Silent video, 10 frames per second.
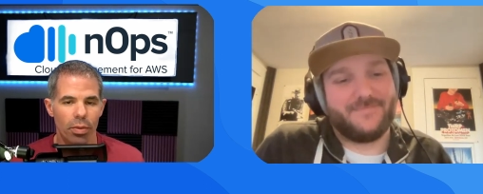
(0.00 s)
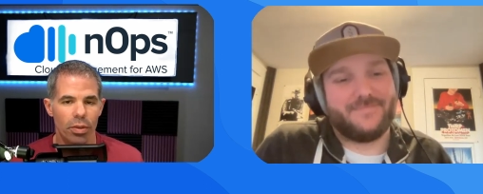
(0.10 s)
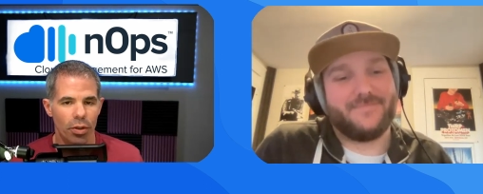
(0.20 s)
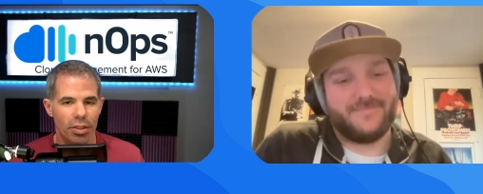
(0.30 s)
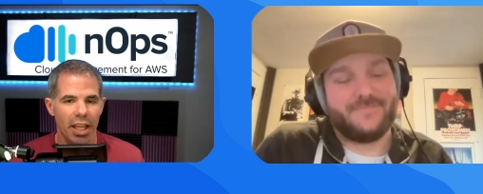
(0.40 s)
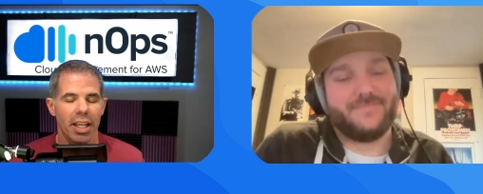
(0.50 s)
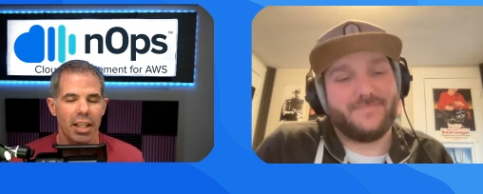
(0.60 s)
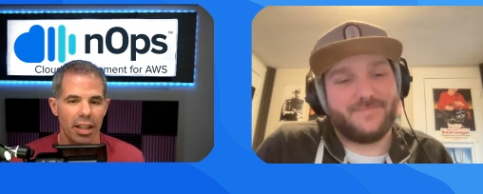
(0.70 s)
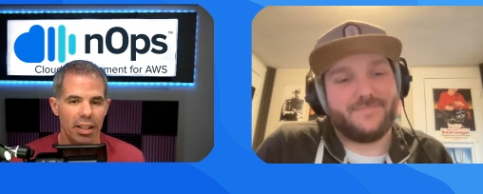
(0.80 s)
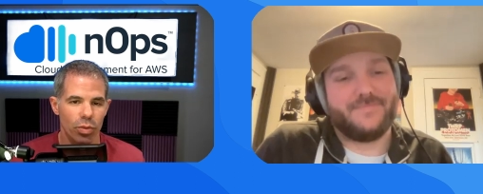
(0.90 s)
Speaker 1: You're
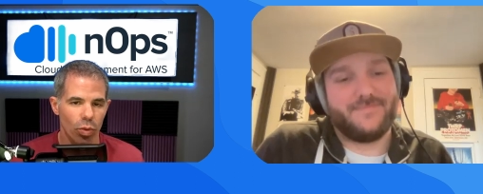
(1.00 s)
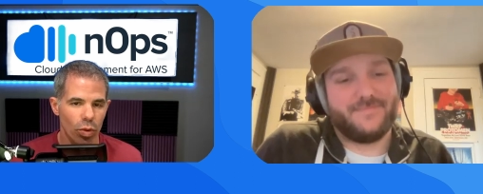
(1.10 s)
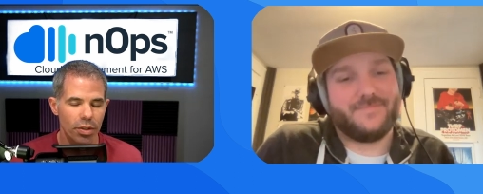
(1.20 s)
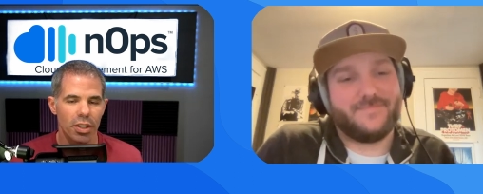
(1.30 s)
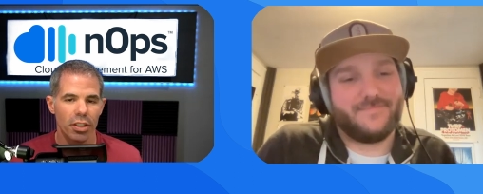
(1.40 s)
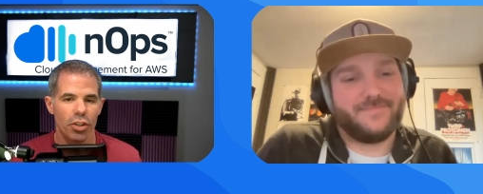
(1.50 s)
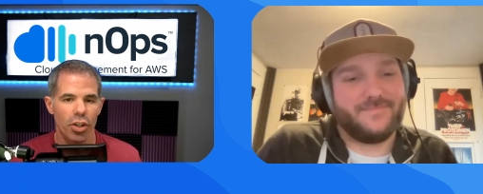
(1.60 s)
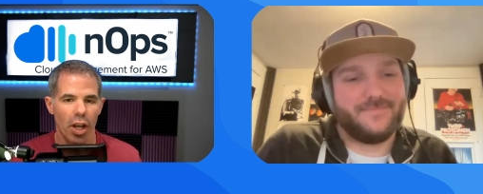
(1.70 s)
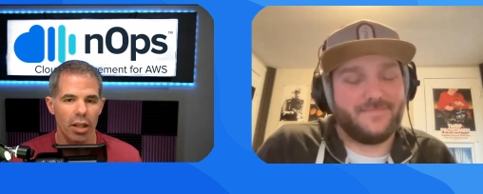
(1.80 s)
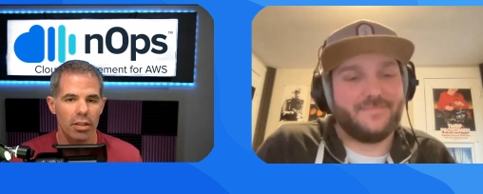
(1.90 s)
taking these rules, these
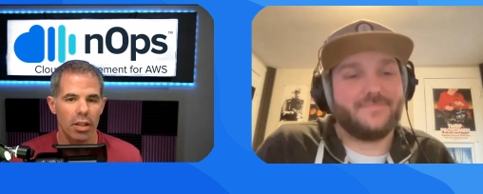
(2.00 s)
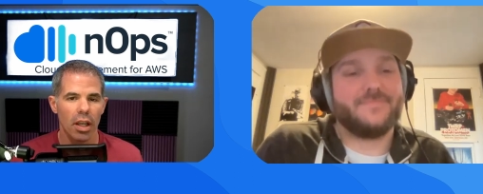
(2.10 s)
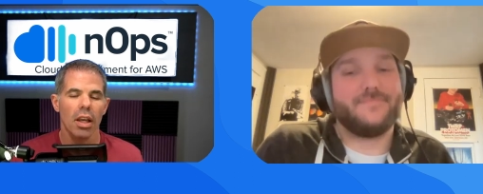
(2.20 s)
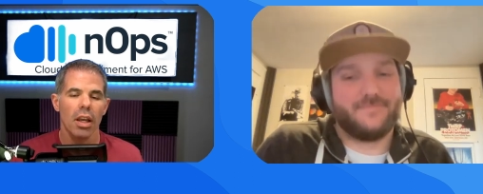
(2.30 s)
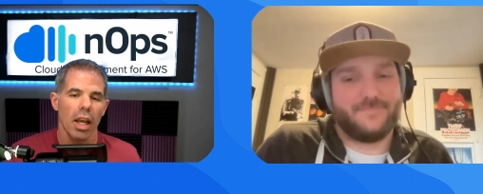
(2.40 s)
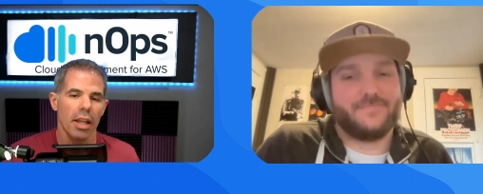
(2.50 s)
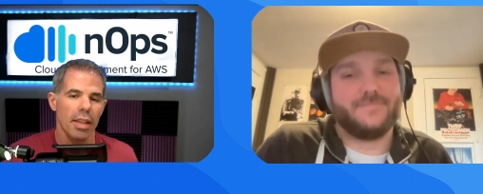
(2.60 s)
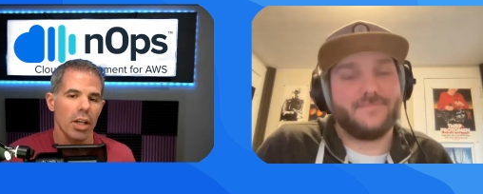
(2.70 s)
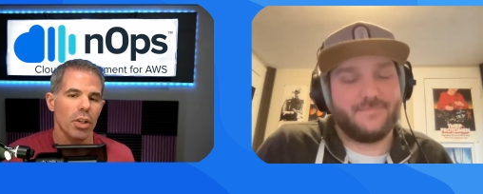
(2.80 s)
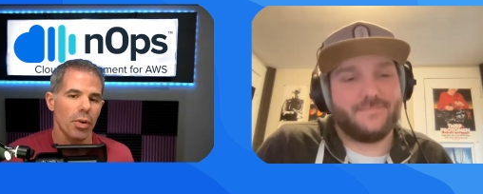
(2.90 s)
checks, and
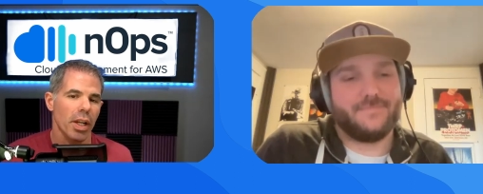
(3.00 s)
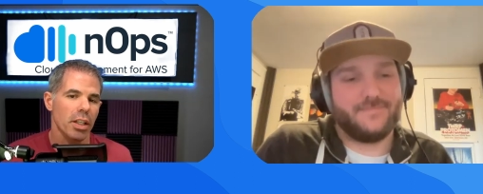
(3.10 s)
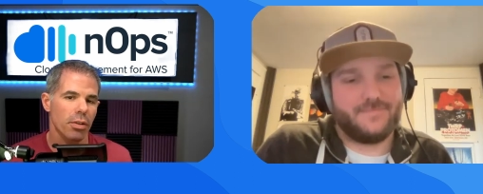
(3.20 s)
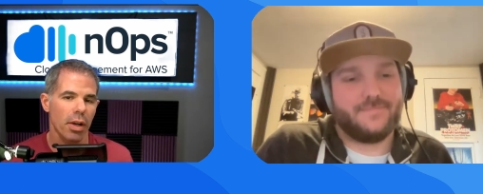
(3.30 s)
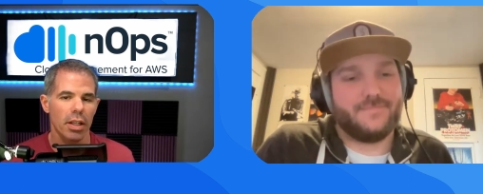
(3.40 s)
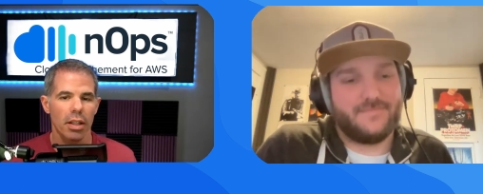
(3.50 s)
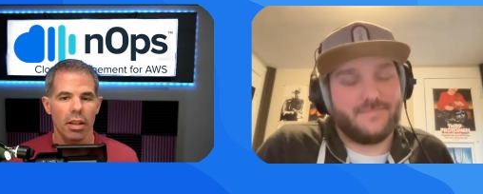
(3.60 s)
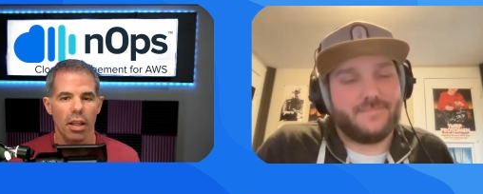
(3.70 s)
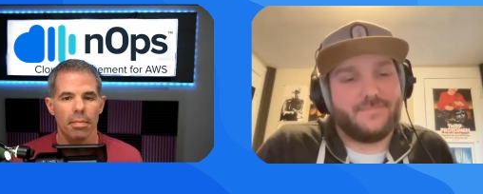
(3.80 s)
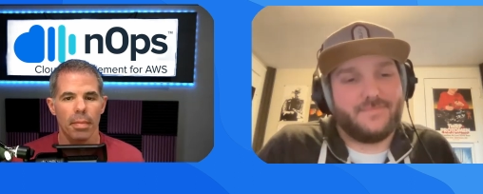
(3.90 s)
now you're integrating
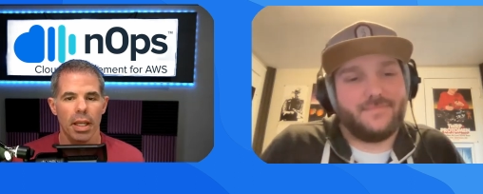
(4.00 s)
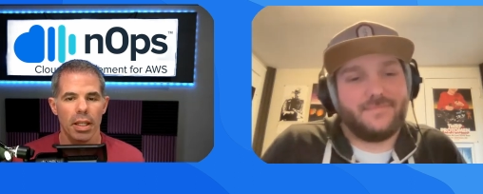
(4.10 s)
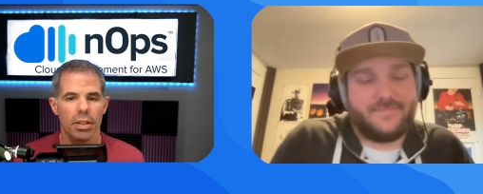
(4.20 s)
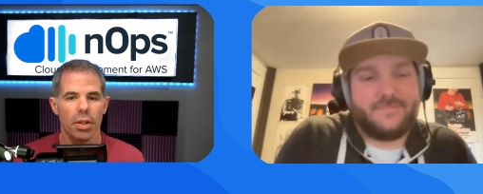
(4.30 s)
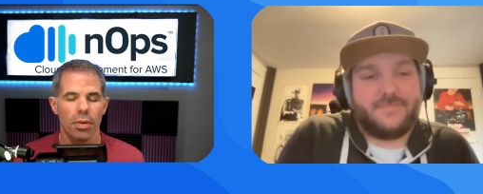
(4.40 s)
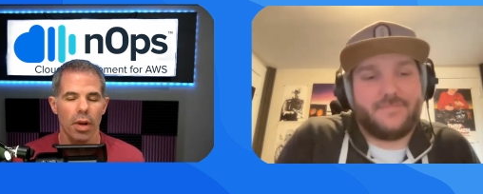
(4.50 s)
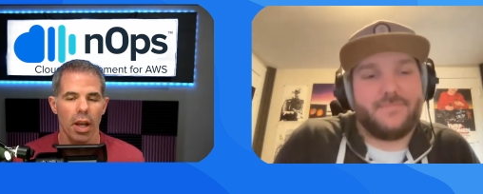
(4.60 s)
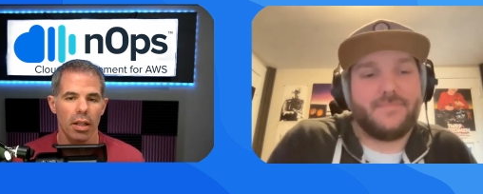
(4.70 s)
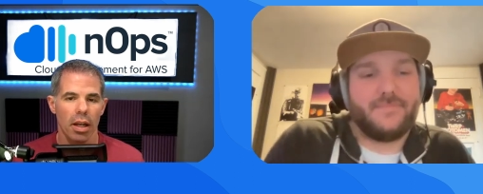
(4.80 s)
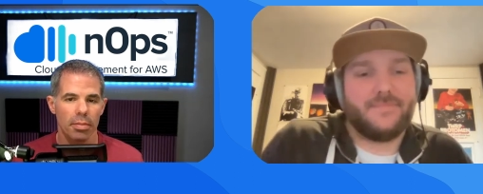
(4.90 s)
them into
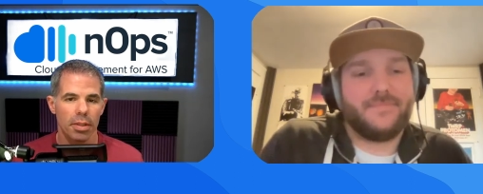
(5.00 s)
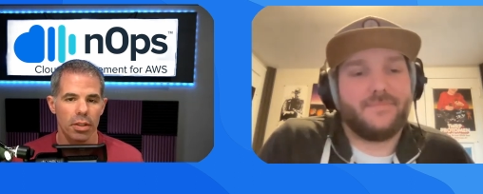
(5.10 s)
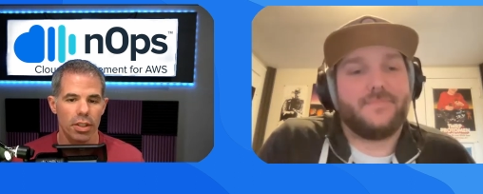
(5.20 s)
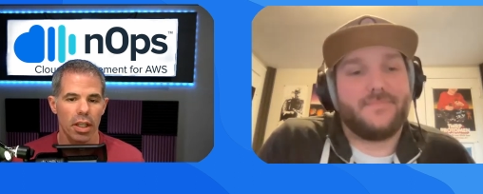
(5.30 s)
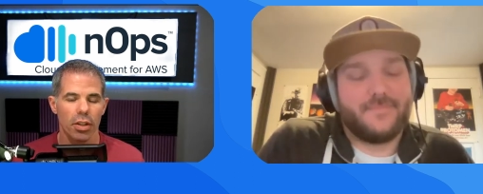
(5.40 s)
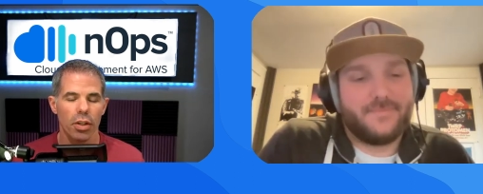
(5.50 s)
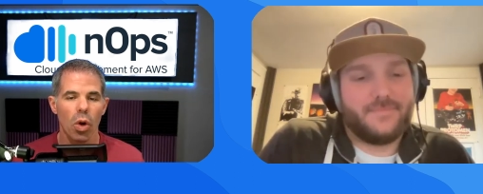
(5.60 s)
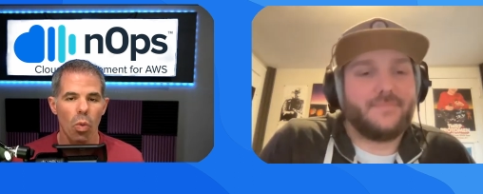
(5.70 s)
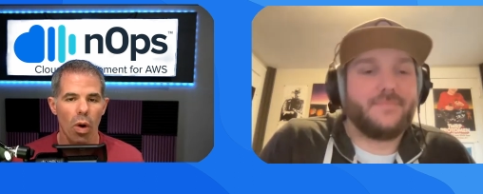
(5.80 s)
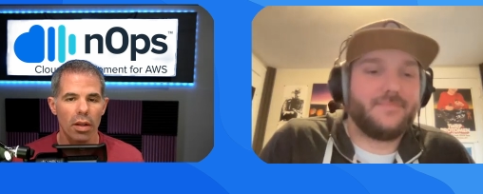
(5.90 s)
NOPS and you're saying, you
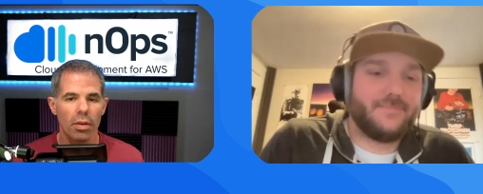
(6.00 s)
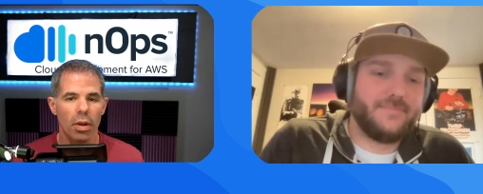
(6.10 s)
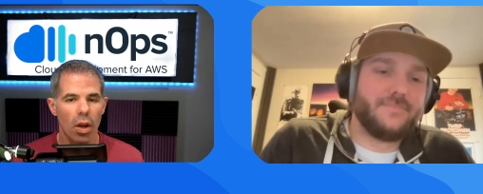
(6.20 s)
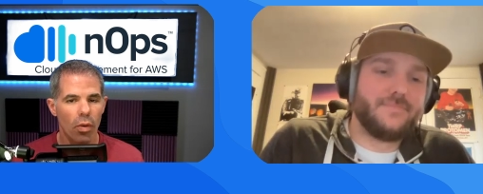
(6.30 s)
know what?